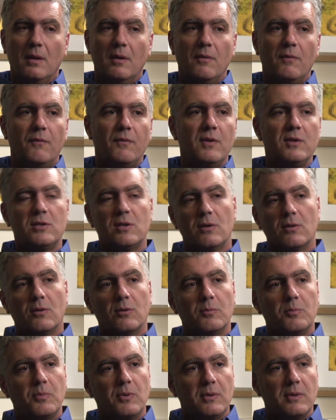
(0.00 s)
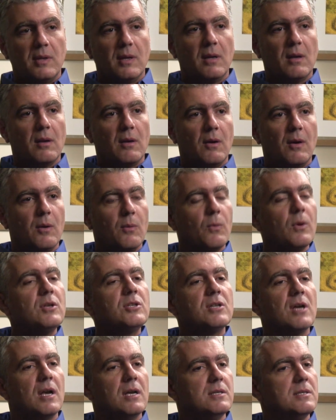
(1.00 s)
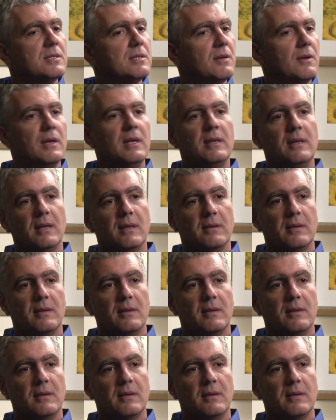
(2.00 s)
fish are not particular in which algae they're eating.